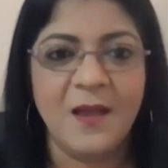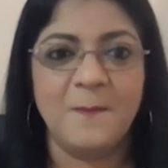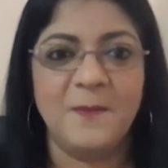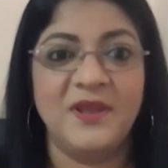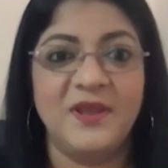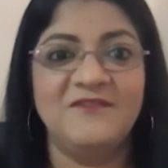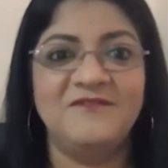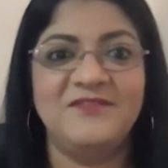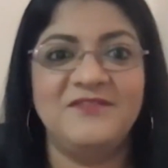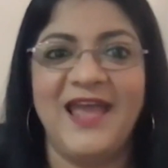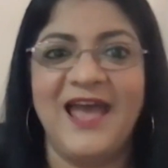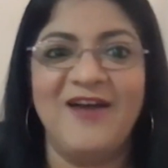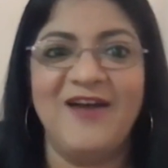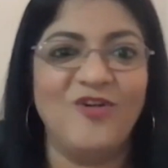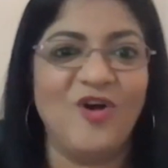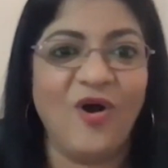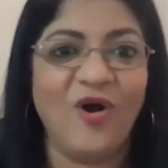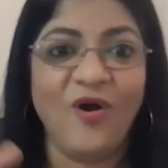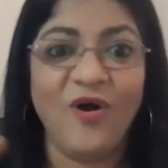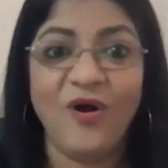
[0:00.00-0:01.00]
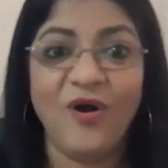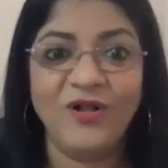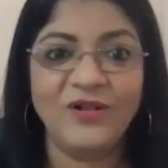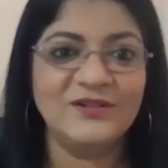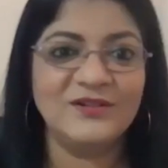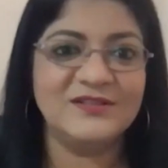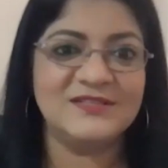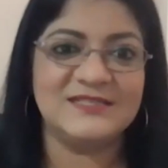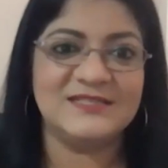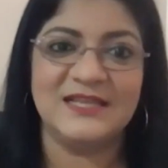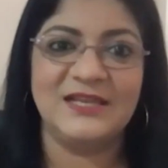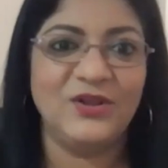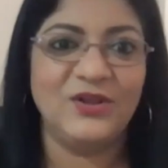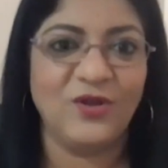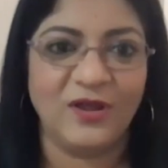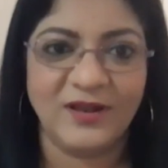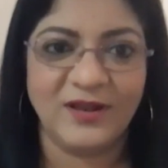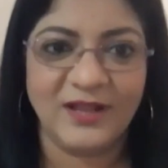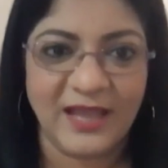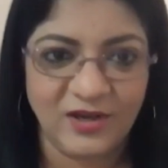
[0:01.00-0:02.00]
But if they have all
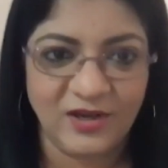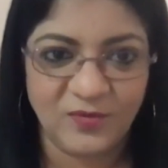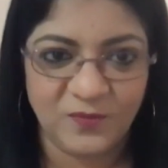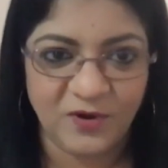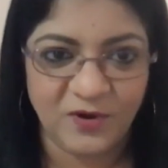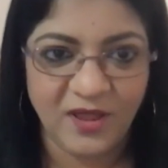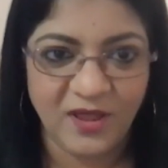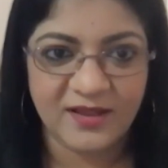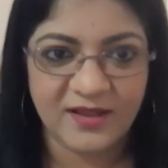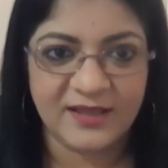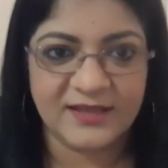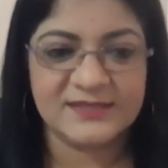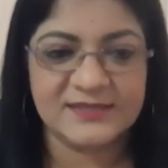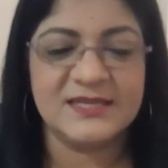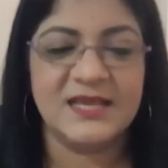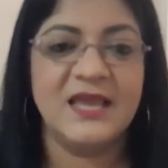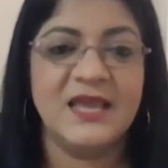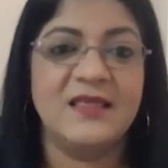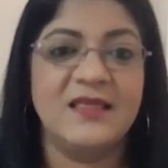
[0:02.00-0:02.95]
silicone kind of products,